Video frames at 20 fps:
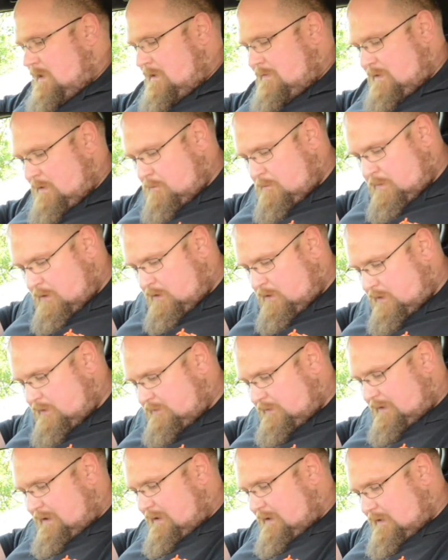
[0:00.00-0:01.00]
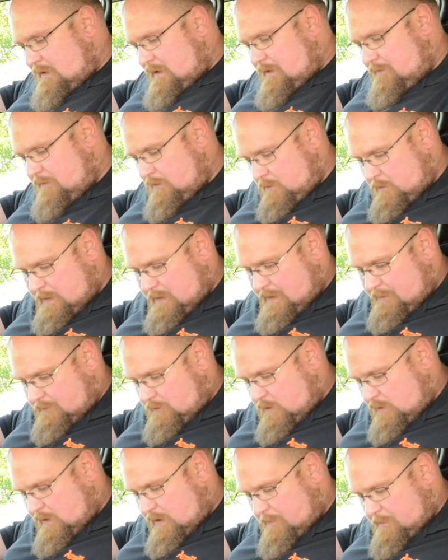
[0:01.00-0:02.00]
And then behind the gear lever, we have
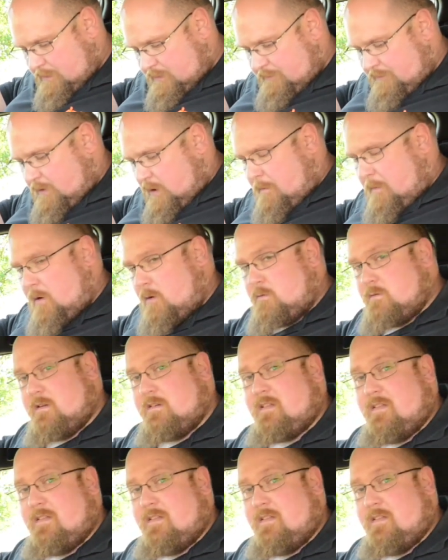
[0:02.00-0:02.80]
got a couple of cup holders,